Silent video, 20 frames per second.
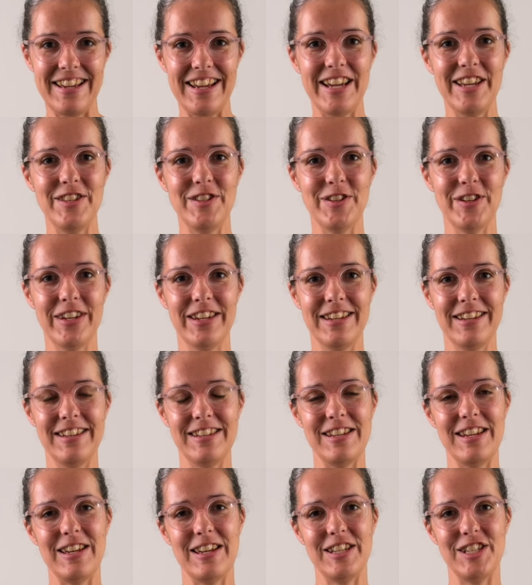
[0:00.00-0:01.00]
and you
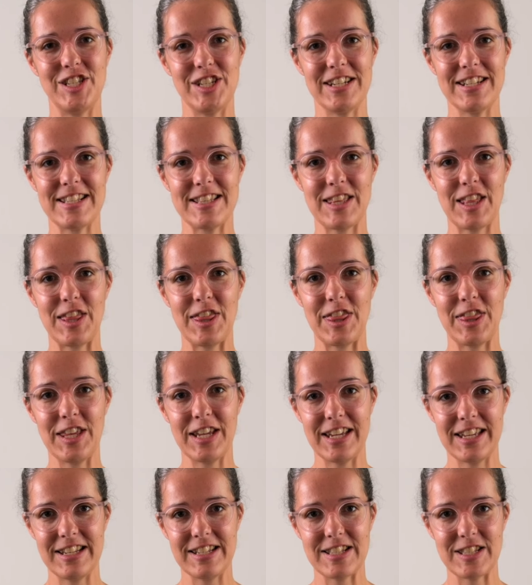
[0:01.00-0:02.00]
can adjust the
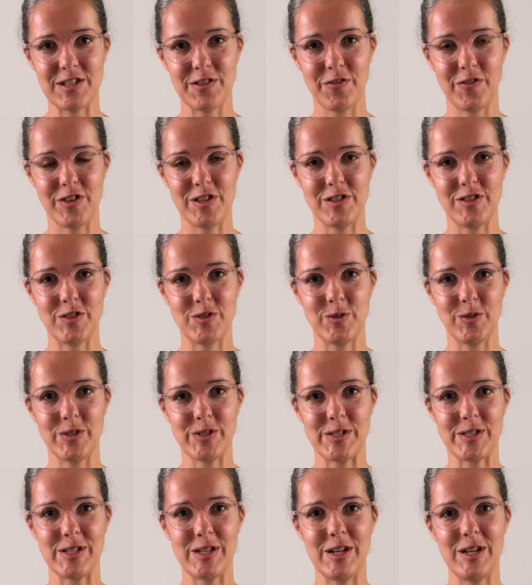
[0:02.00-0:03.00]
thickness of the
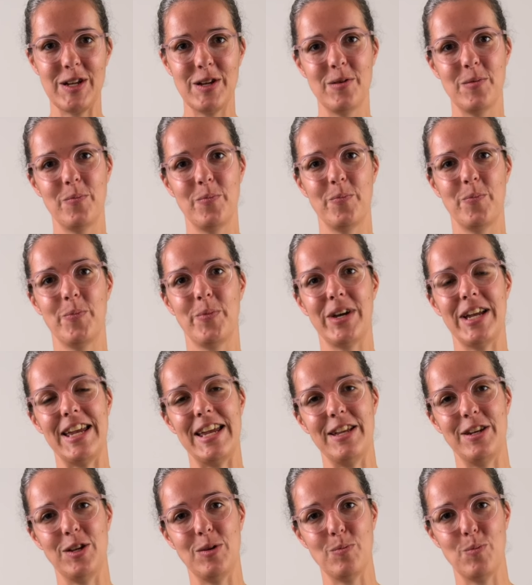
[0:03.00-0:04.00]
sauce by
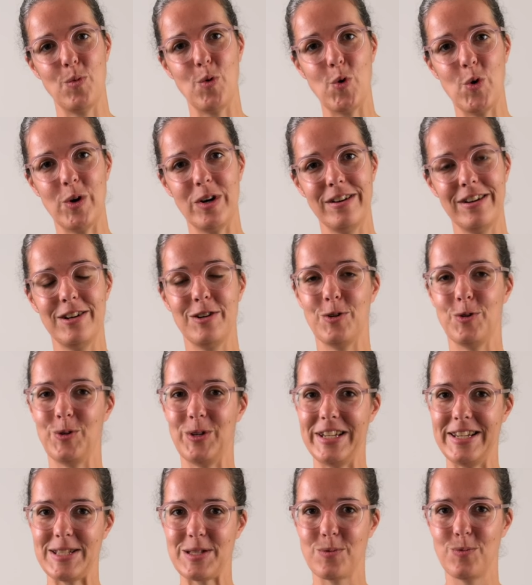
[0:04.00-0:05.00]
adding more or
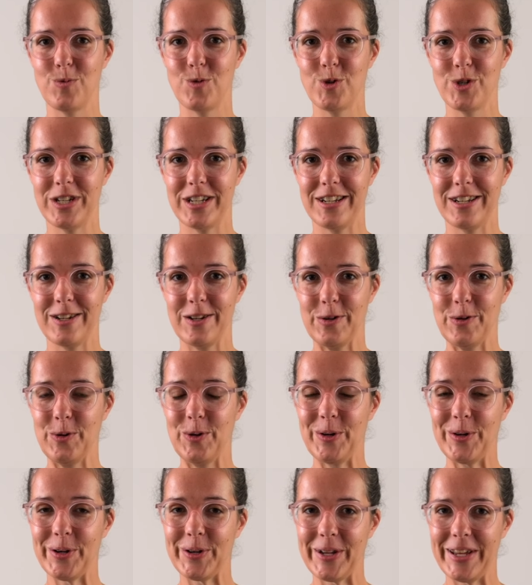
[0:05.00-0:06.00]
less water
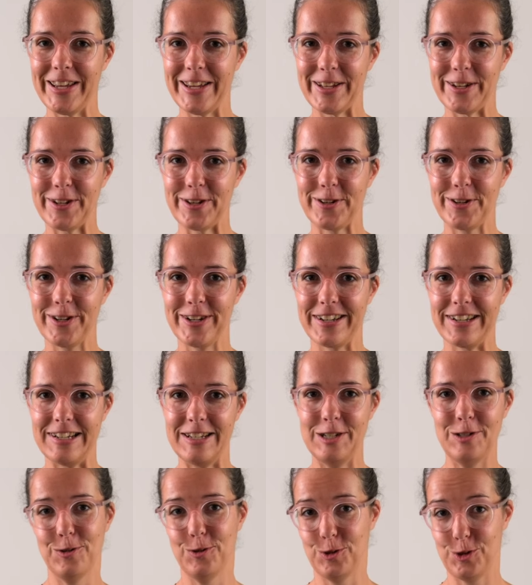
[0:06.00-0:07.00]
or cooking it longer
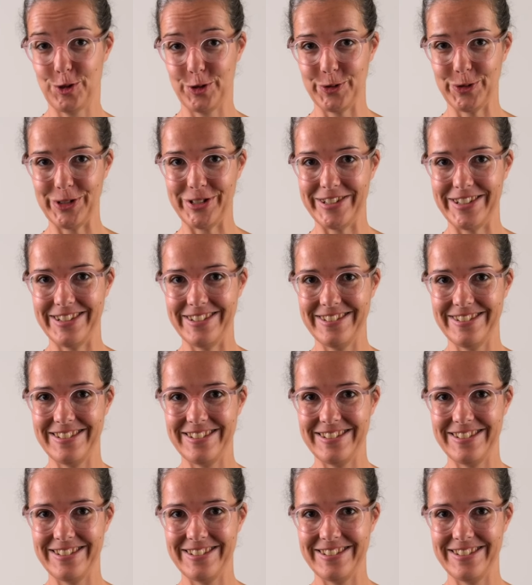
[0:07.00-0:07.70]
or shorter.